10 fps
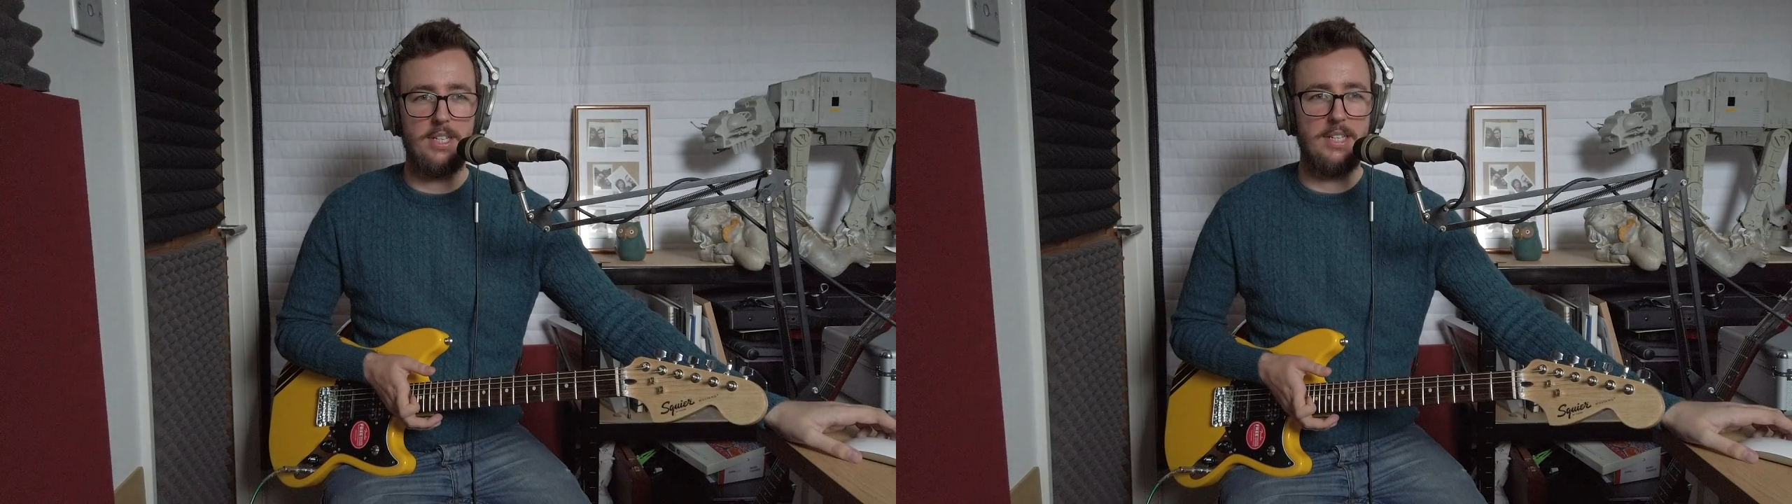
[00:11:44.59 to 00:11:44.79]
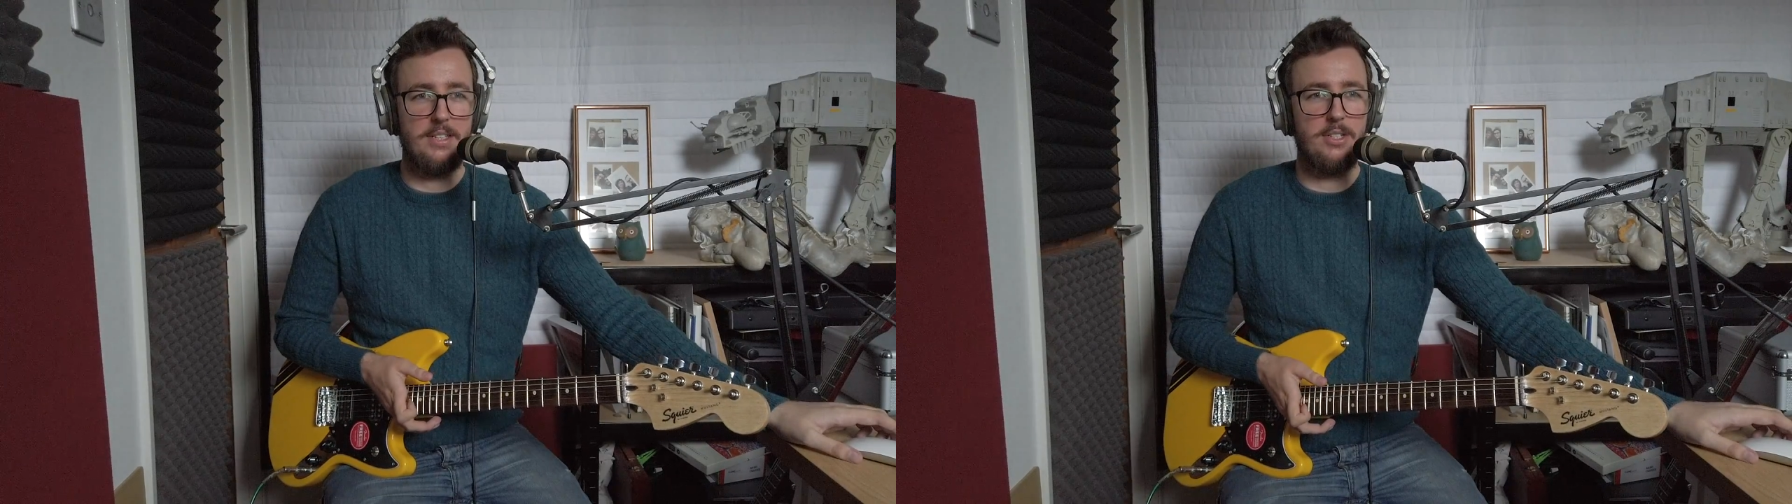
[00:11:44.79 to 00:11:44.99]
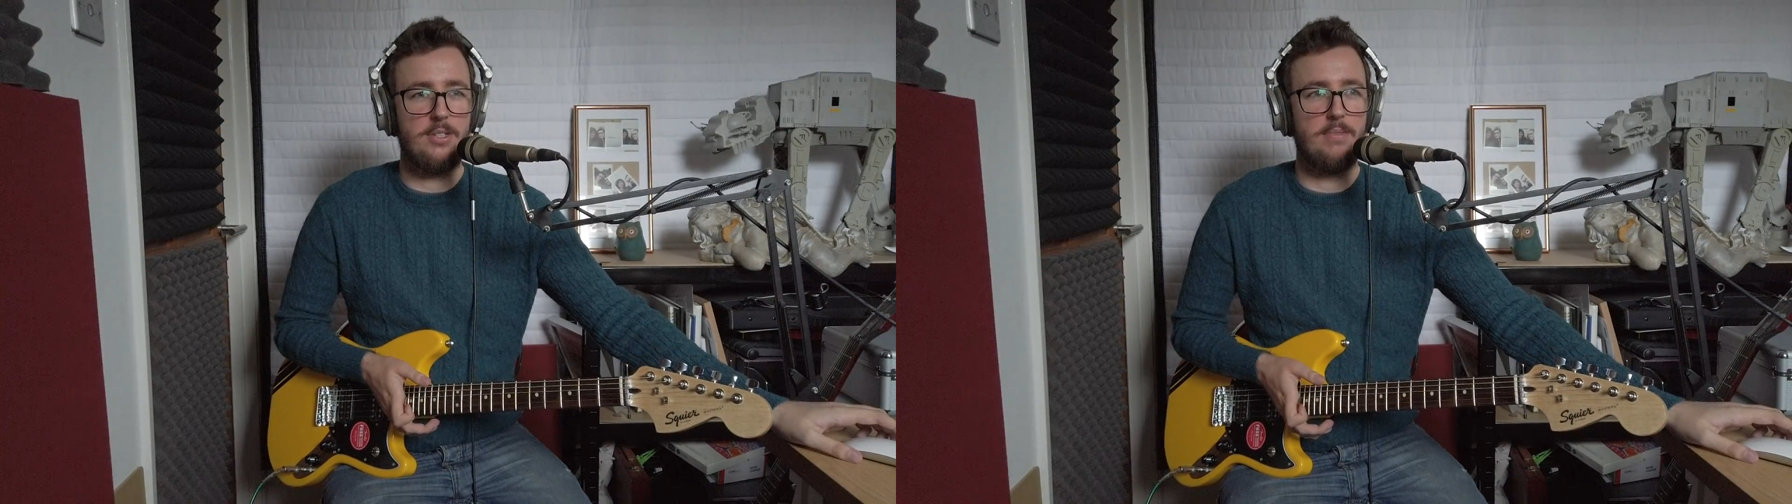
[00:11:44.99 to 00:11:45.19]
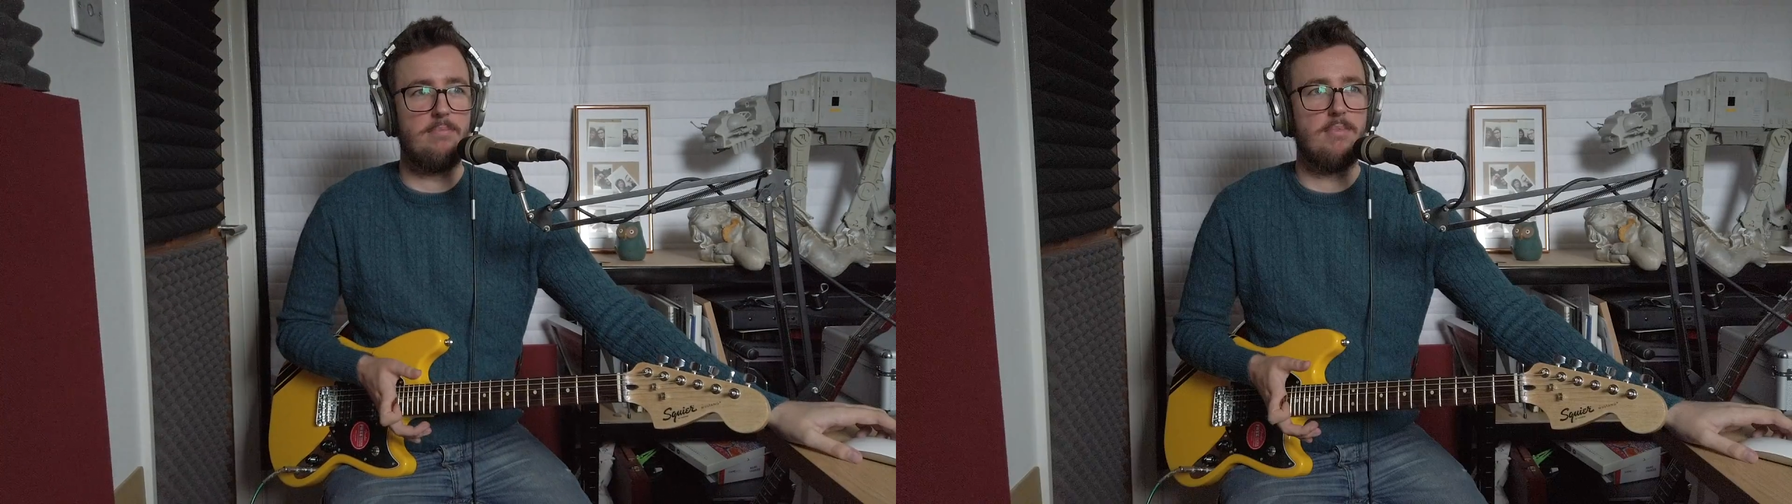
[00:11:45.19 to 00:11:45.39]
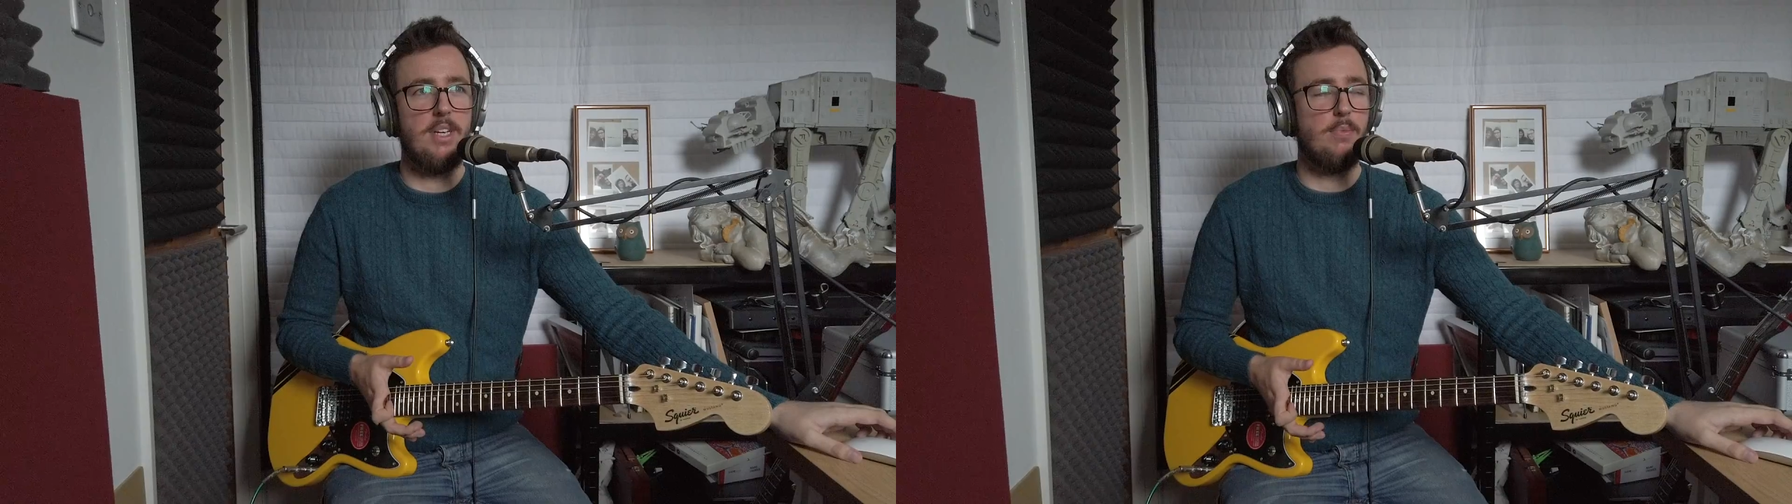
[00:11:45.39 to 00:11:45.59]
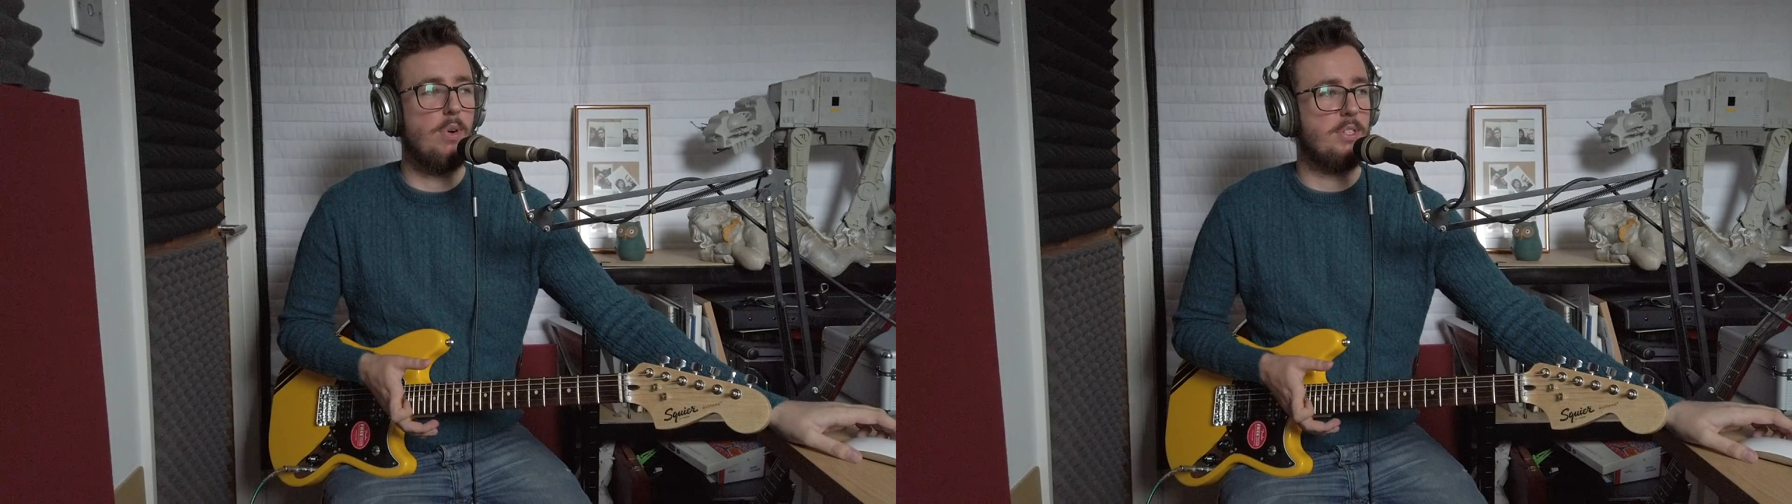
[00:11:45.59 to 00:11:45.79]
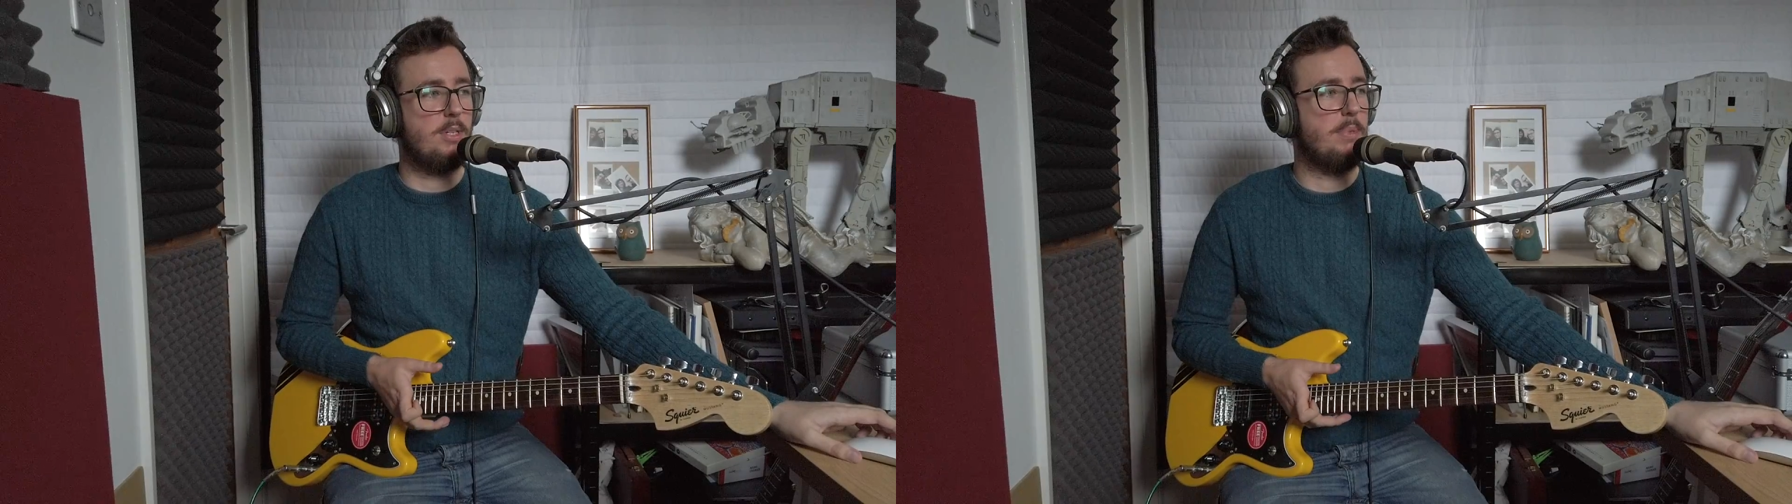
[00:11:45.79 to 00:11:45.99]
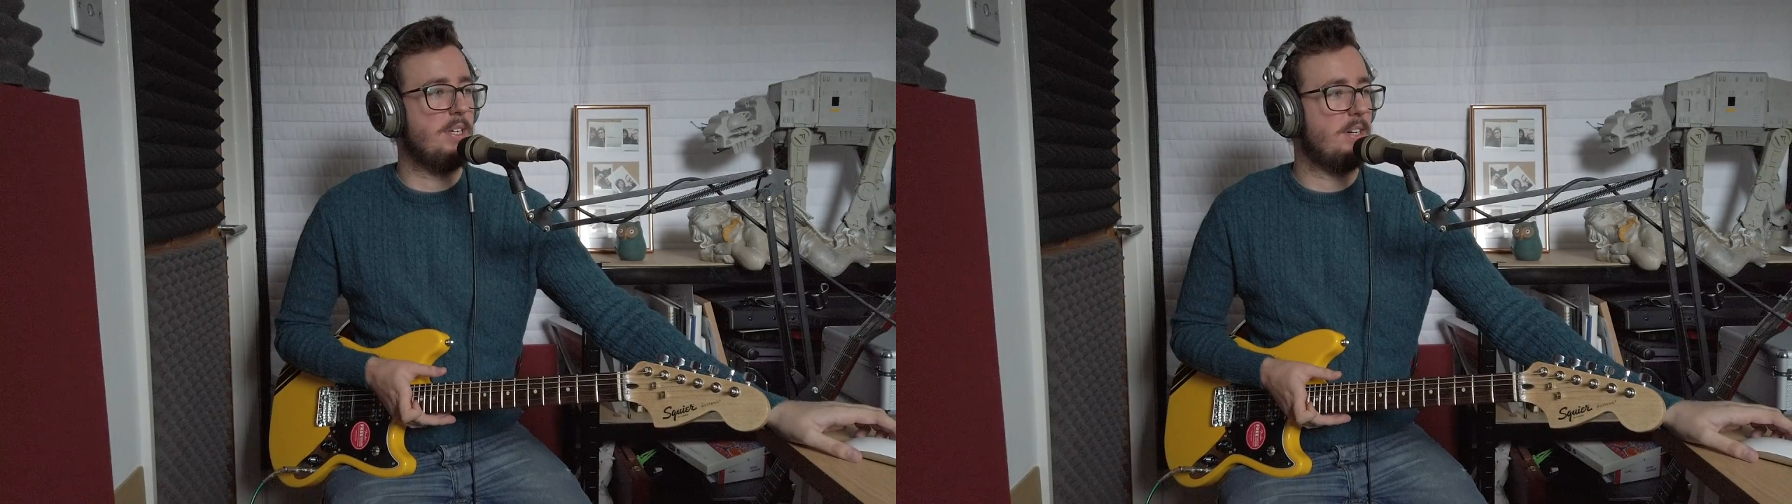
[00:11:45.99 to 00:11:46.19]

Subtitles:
Like it wants to be